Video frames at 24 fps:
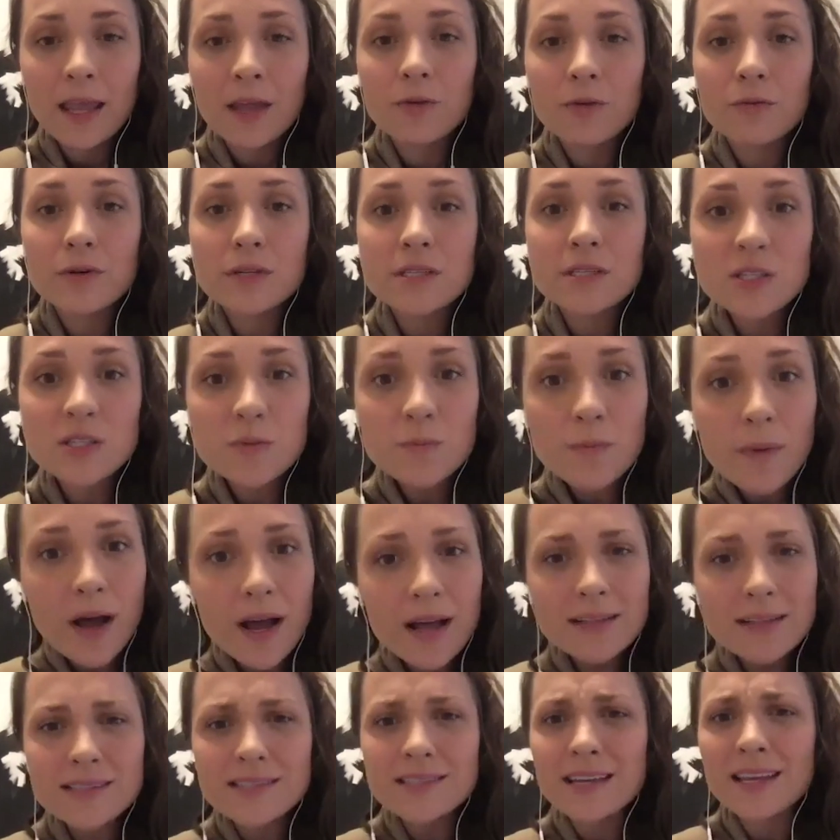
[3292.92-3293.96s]
In
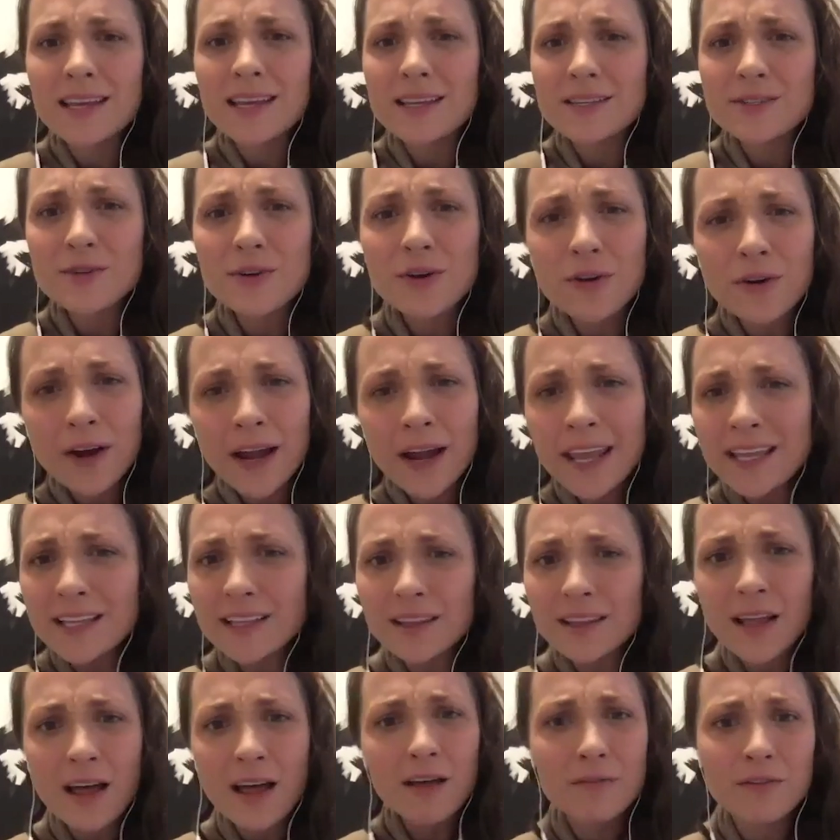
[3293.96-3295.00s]
response to his
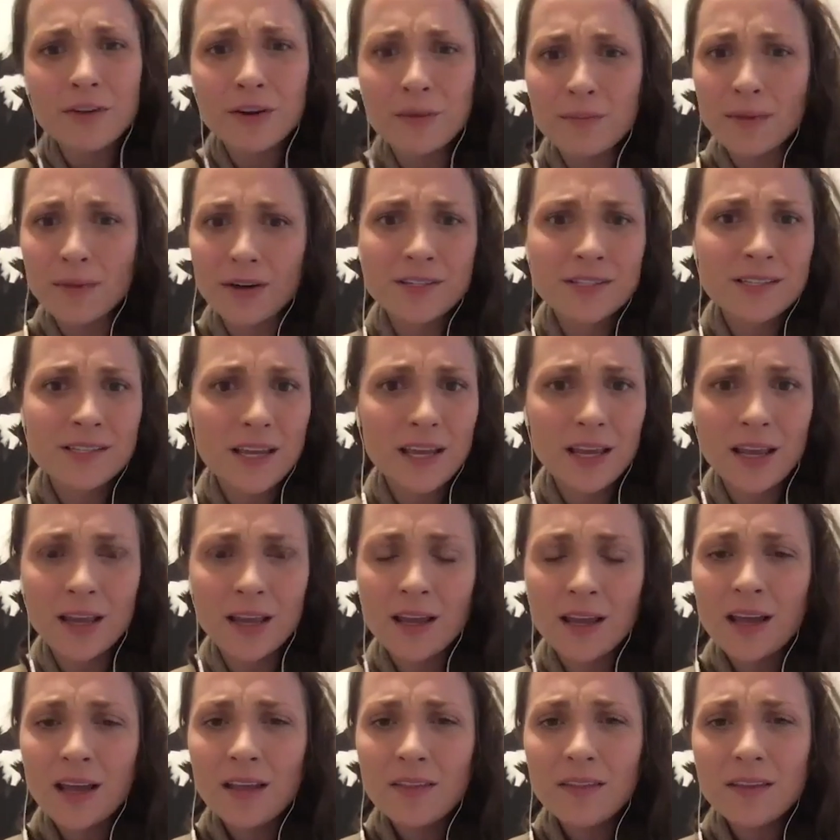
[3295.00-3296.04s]
great love and
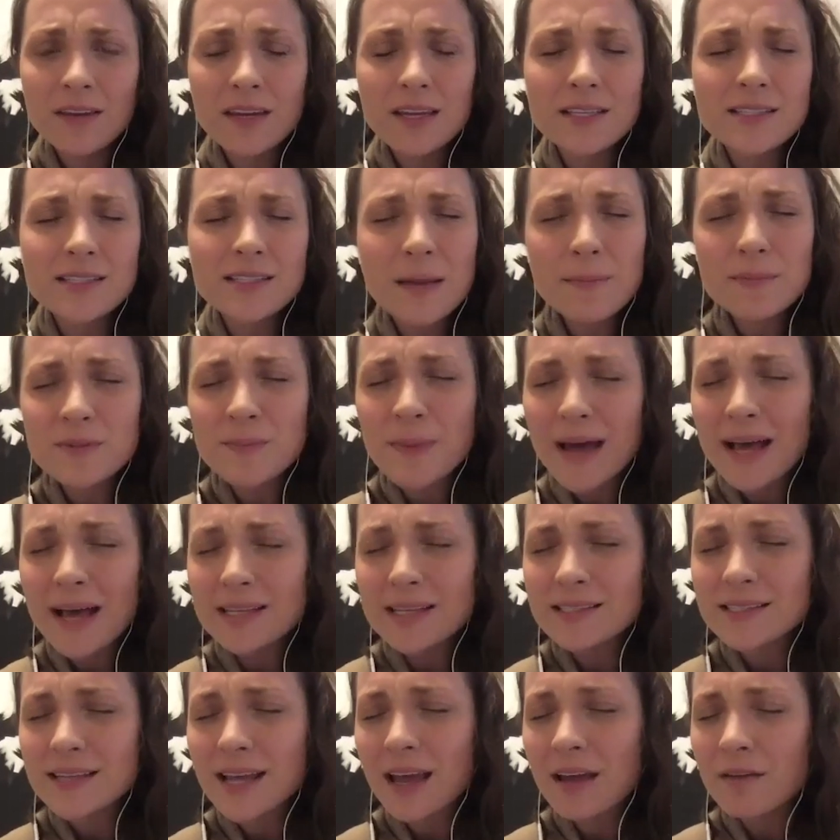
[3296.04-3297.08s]
mercy, that he steps mm-hmm.
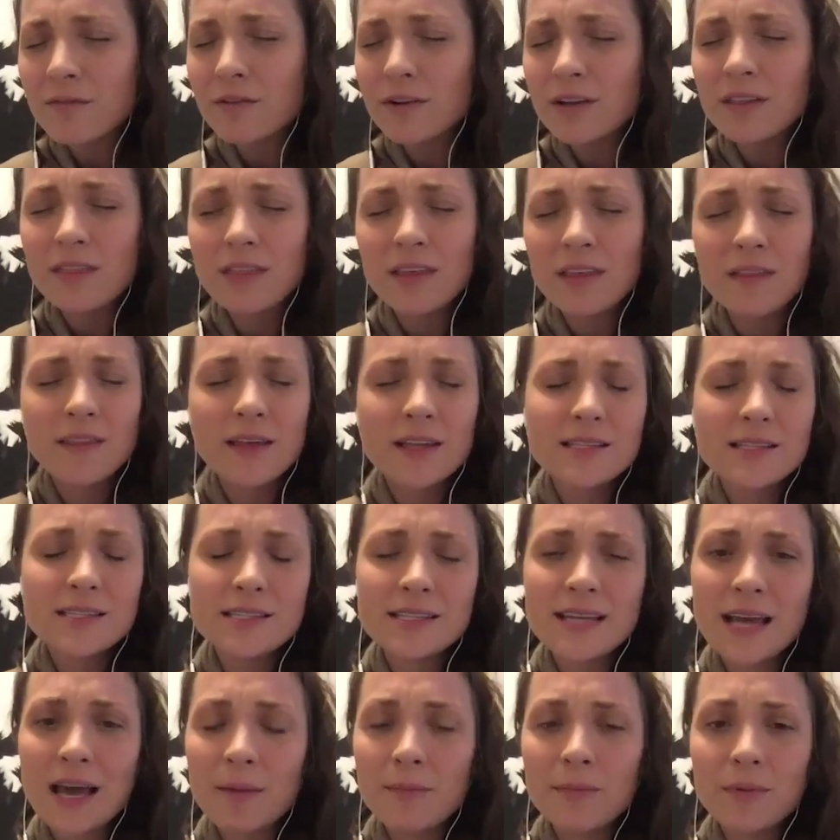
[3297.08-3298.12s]
past everything
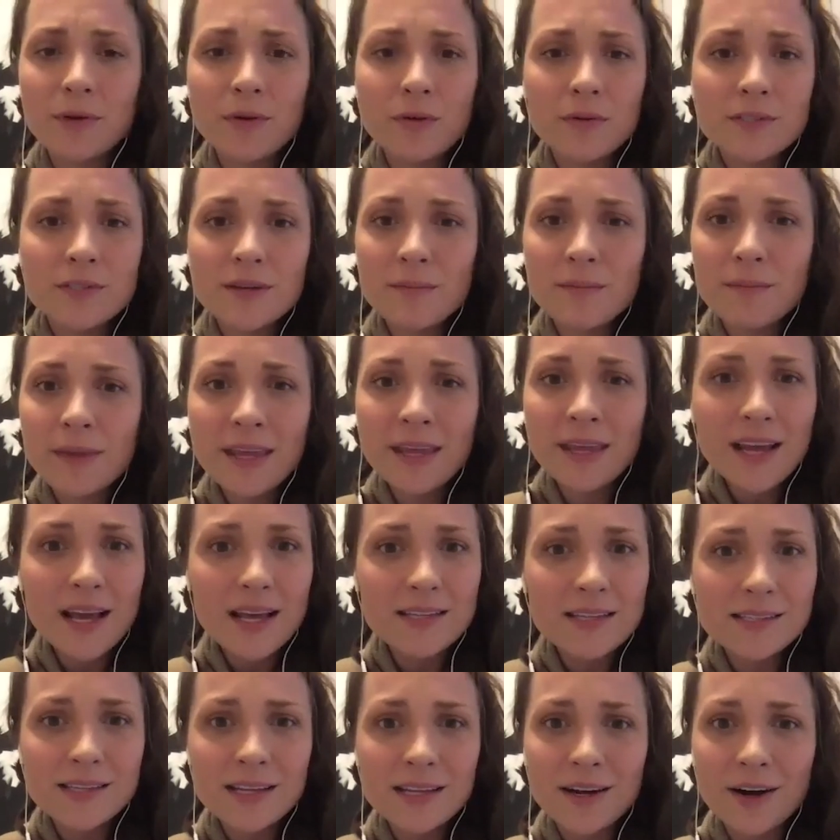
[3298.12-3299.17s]
that's taboo to meet
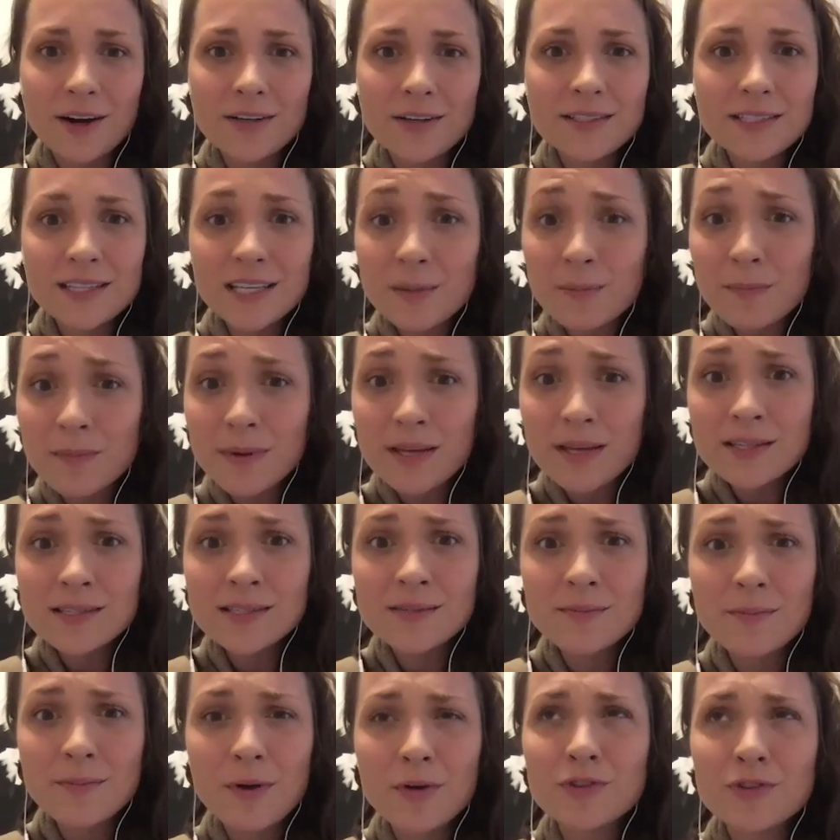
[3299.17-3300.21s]
us in our
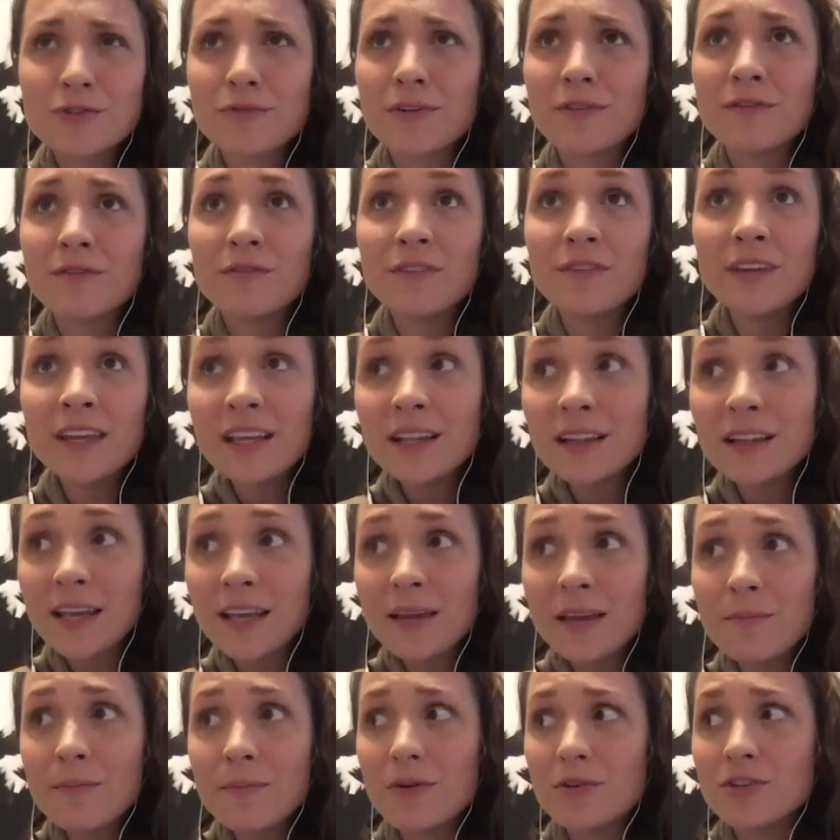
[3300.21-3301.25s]
deepest, most
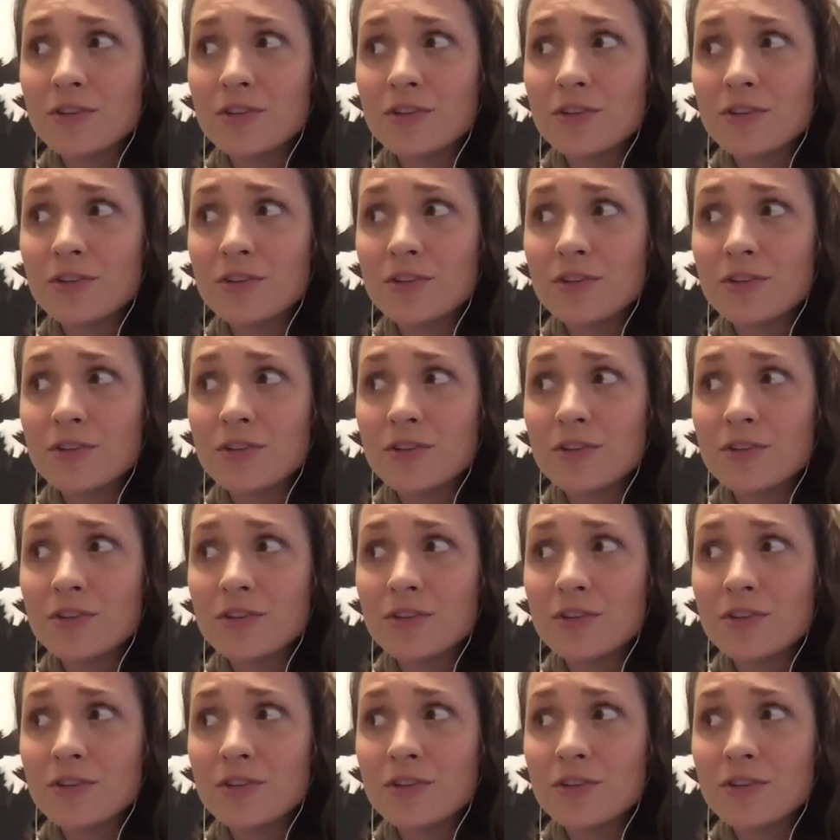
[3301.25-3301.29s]
revealing,